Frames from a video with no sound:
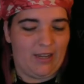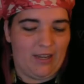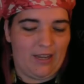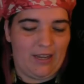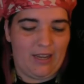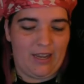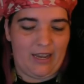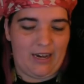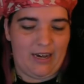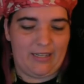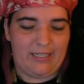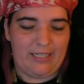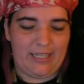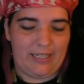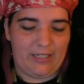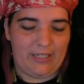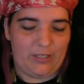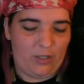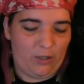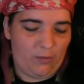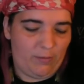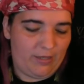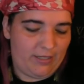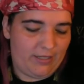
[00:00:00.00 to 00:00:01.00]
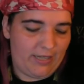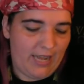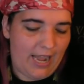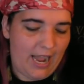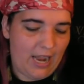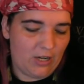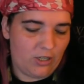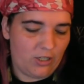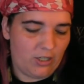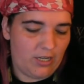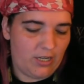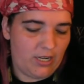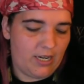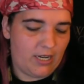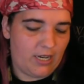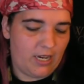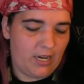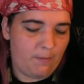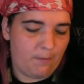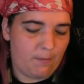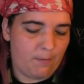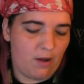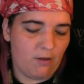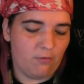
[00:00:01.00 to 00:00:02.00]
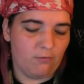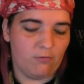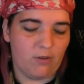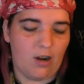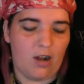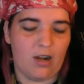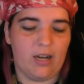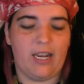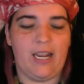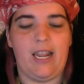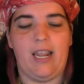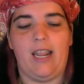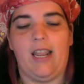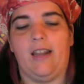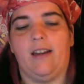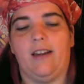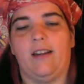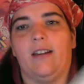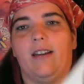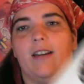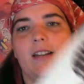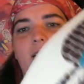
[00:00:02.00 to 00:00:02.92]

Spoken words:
And it says, to Miss Ashley, keep on rockin'.